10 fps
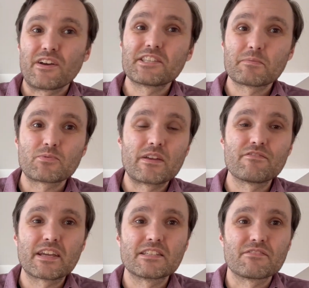to persuade
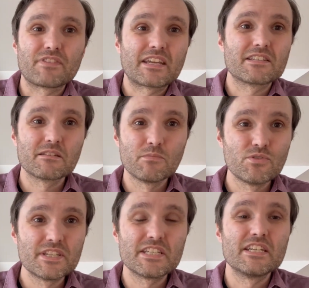Victor. Victor, the
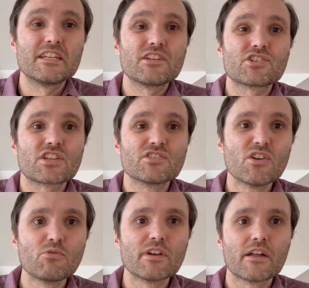moody teenager, says,
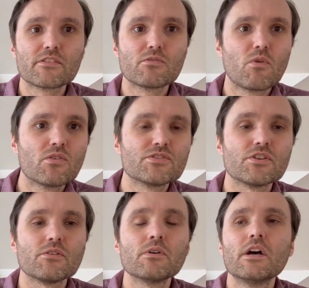"No, Dad, I don't want
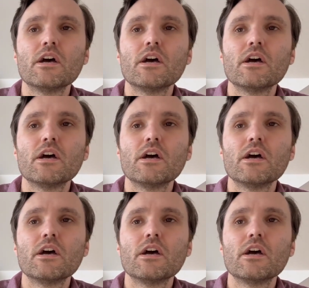to."